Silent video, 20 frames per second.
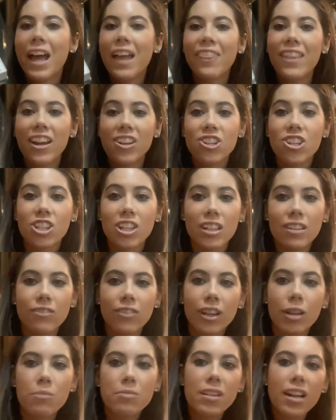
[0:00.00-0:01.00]
that just
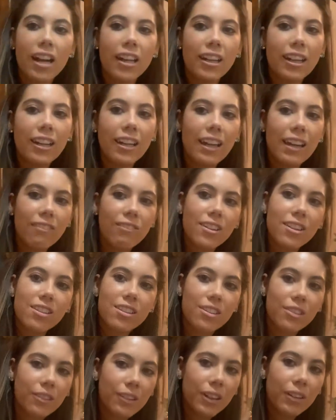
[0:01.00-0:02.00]
confirms that I need to give this
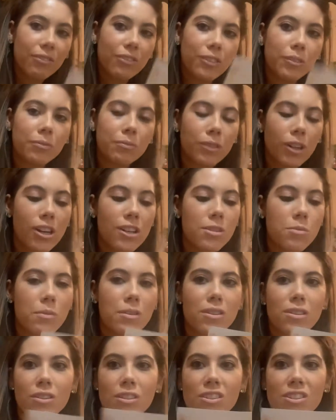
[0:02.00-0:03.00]
to her for
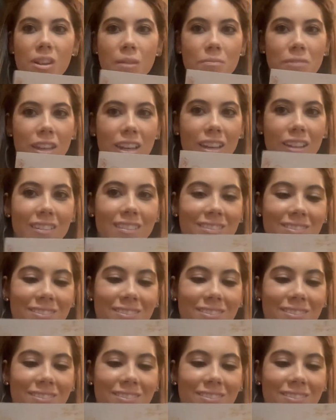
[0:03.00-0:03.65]
Christmas or something.